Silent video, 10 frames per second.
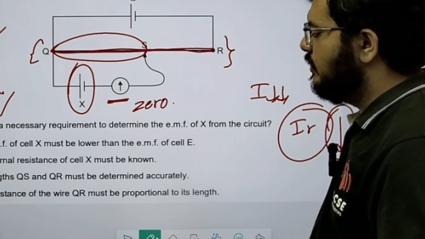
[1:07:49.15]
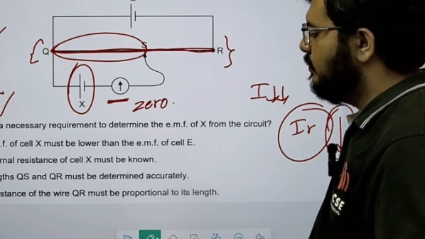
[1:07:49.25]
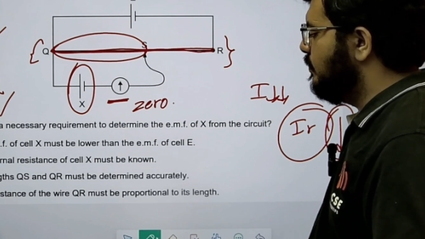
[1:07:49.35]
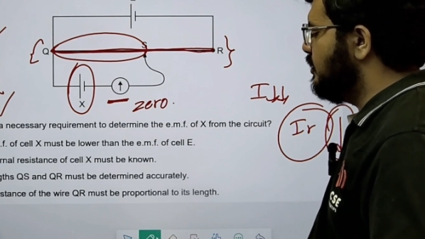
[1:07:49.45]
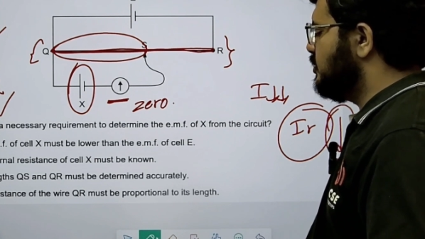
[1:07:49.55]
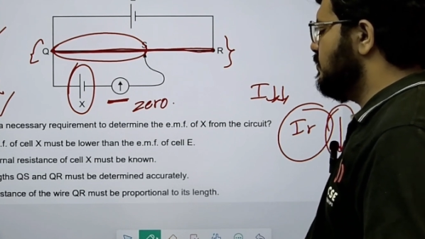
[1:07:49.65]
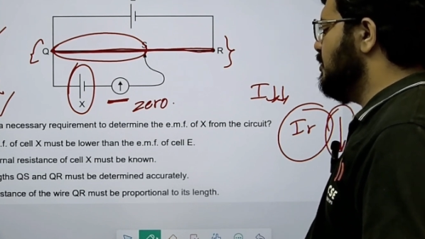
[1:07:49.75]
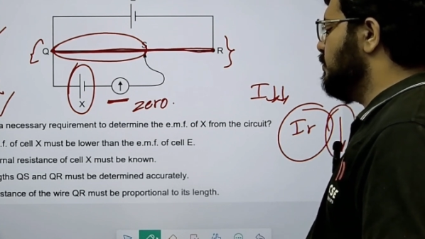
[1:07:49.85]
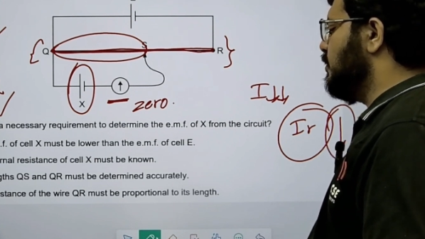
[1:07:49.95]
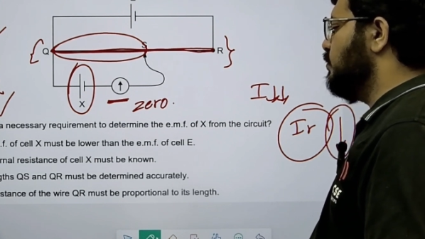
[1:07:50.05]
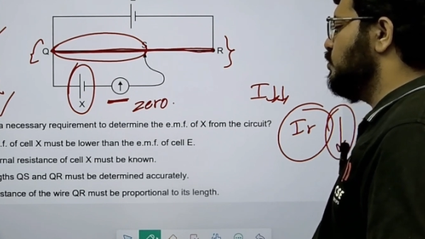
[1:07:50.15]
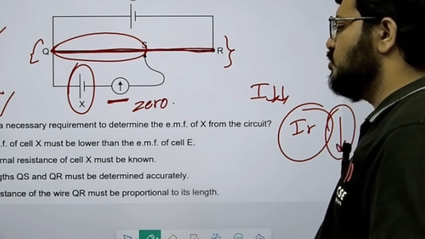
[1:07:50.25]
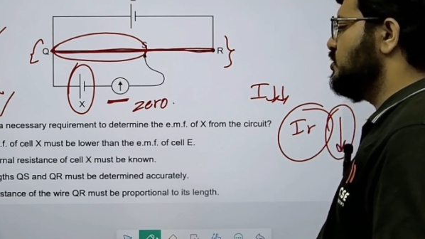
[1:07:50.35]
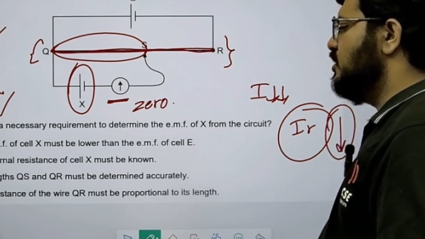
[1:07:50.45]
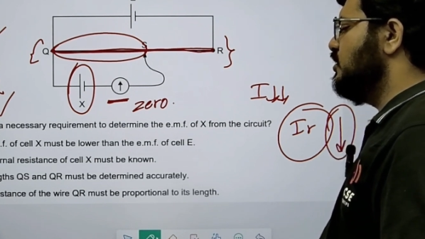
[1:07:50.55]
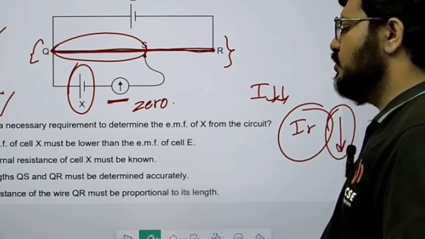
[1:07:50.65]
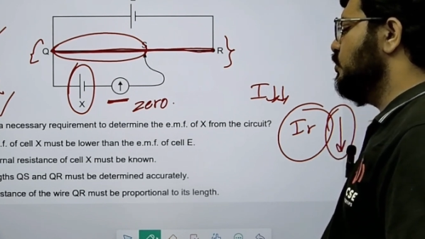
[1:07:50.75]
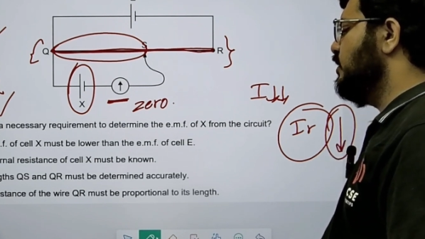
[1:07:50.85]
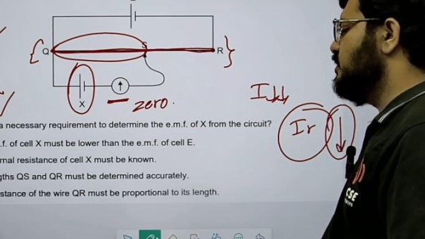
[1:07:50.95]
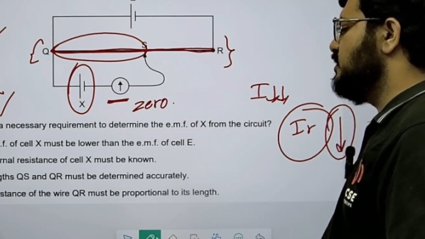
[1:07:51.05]
must be proportional to
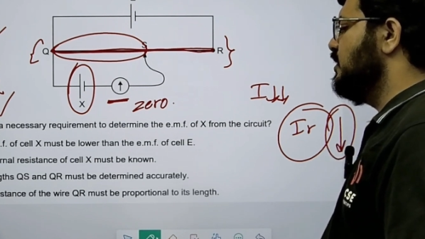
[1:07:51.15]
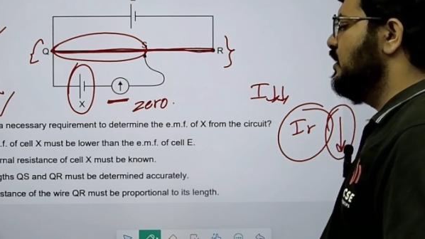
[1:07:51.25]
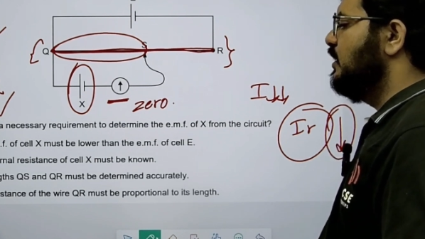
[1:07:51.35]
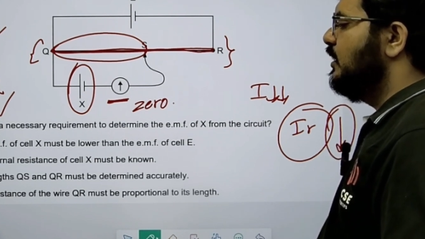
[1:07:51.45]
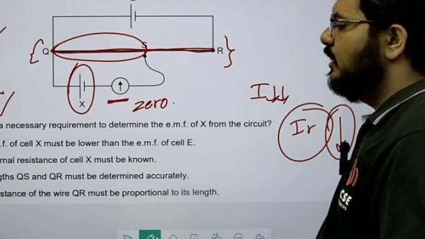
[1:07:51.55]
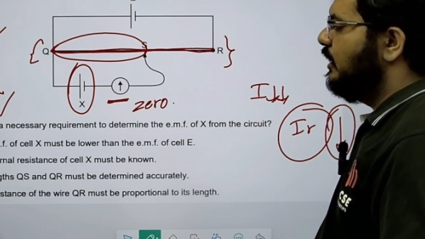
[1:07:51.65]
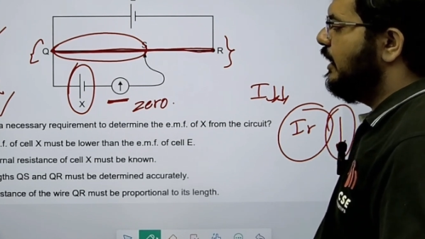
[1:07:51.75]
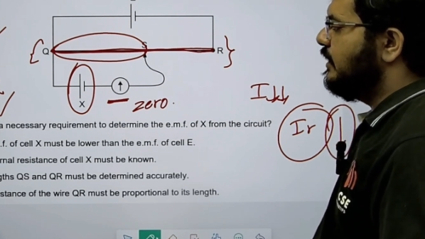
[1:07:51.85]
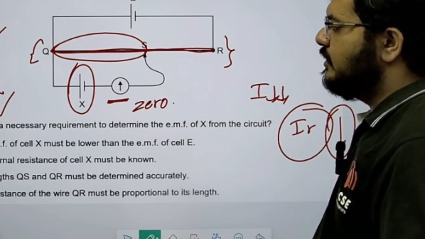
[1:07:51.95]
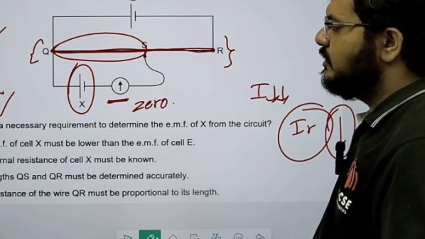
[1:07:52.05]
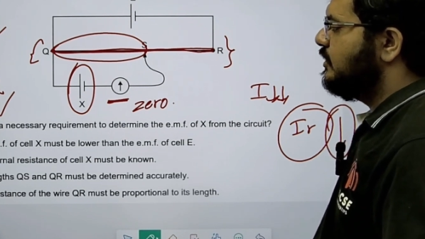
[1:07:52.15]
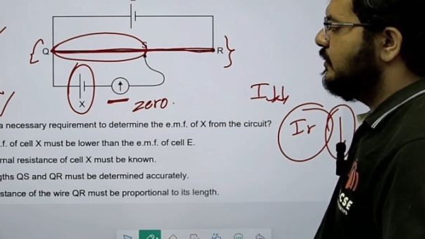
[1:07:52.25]
its length.